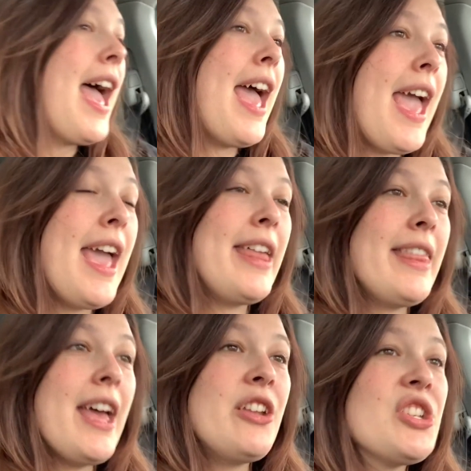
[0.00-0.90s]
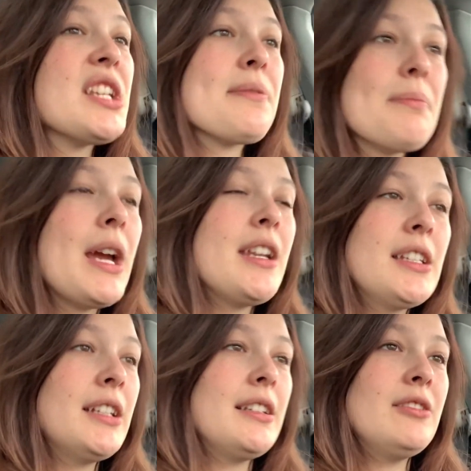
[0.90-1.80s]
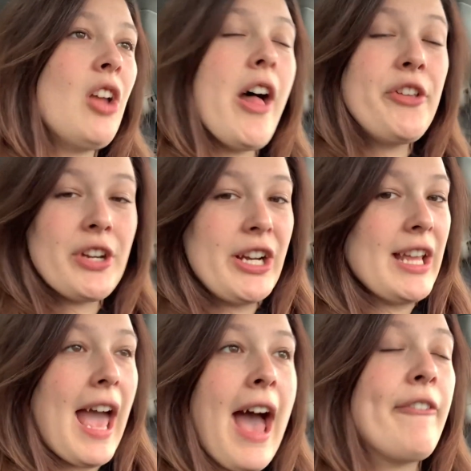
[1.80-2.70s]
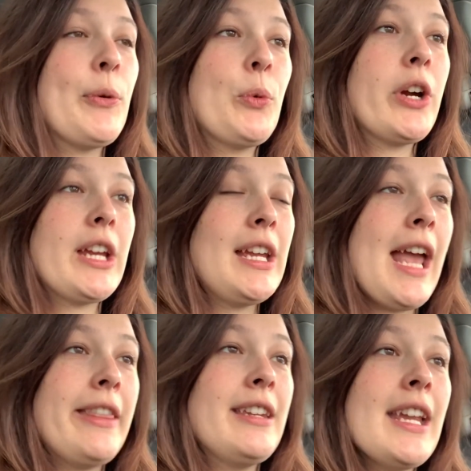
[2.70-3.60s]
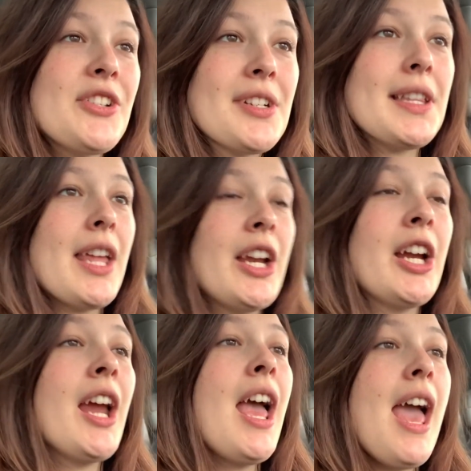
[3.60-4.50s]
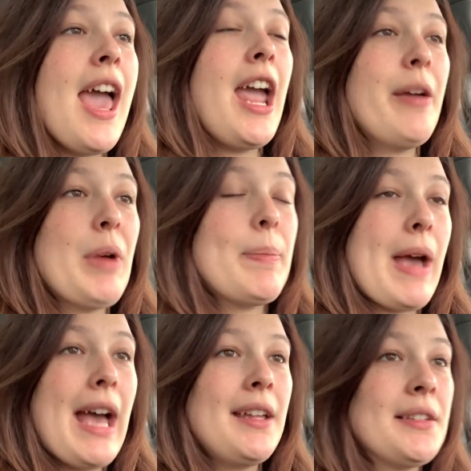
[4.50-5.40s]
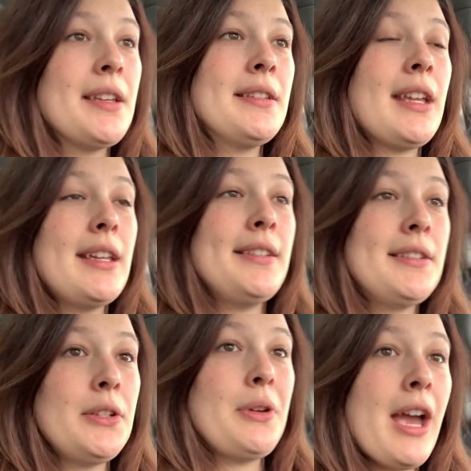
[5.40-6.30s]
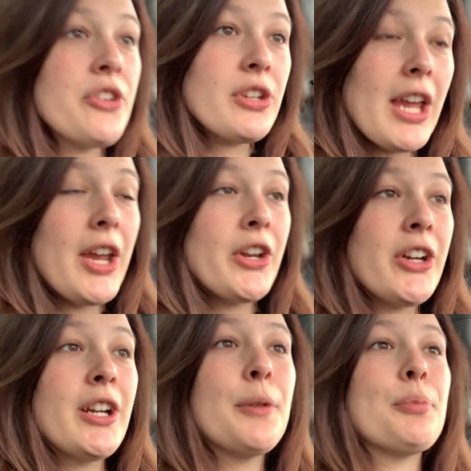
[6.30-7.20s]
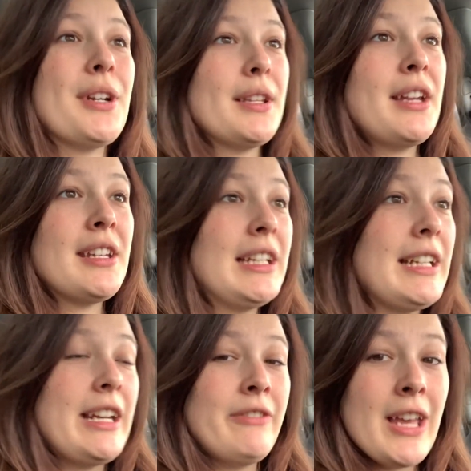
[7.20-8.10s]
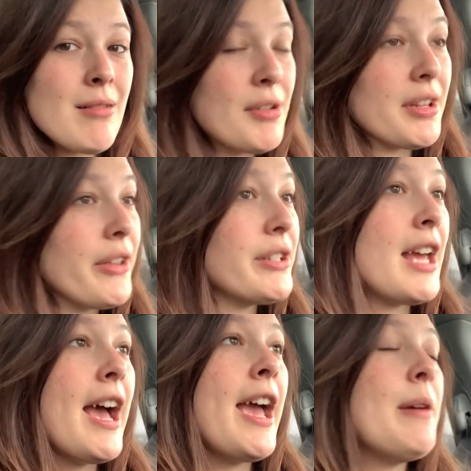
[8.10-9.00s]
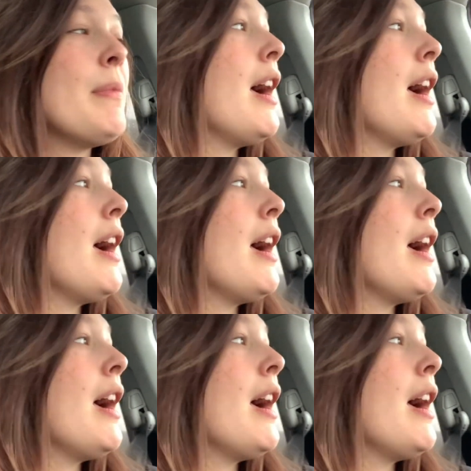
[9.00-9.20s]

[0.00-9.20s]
And then just my knowledge I already have from working at the nature center, and my past as a zoo educator, presenting native animals all the time,